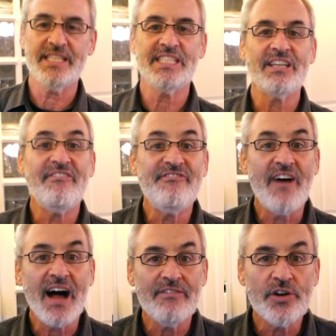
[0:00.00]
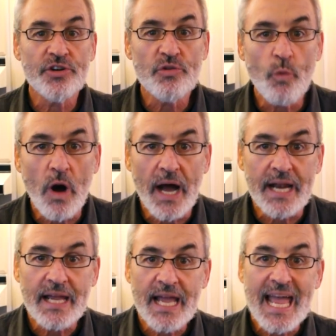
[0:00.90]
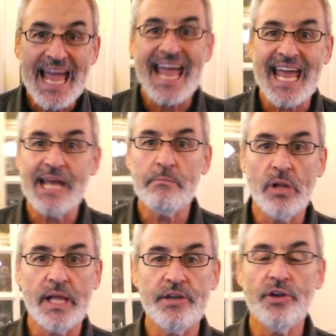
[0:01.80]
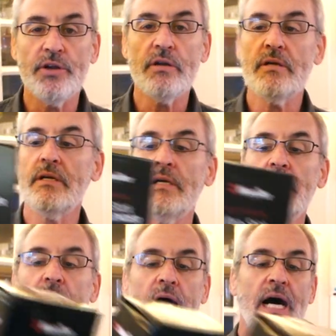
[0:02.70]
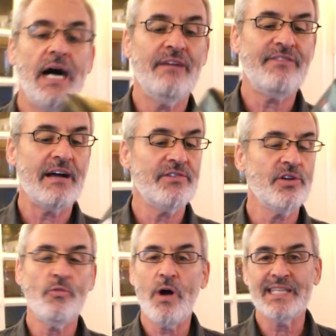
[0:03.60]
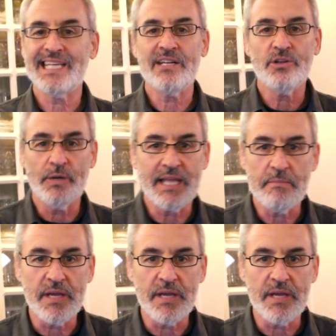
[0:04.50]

this is a 500 watt hand blender. 500 watts, I don't know what that